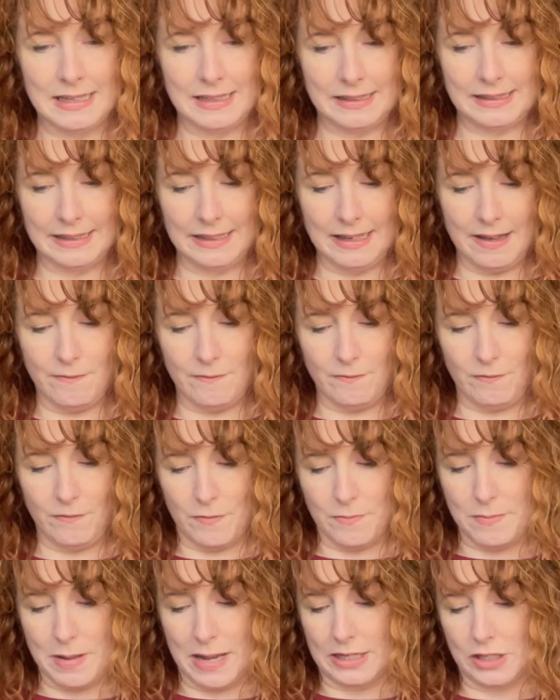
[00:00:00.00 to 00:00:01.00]
the
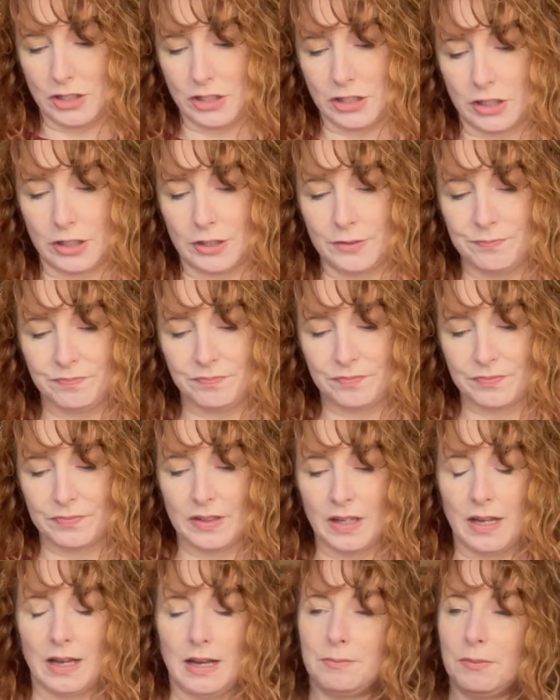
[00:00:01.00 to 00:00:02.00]
information.
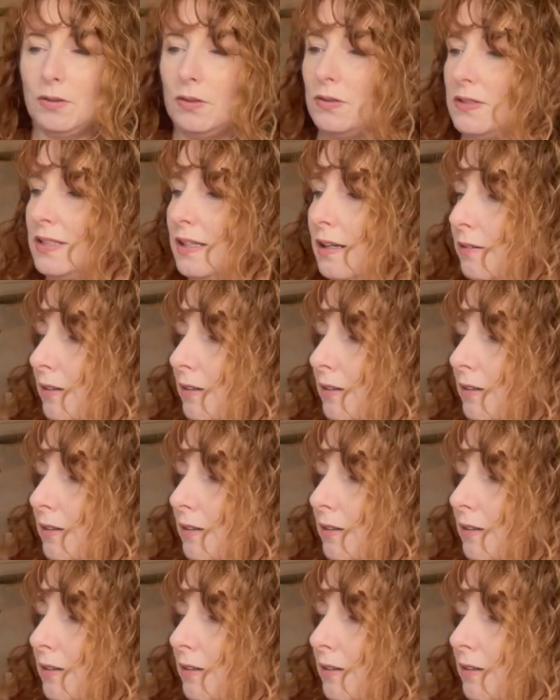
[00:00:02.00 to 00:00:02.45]
I'm also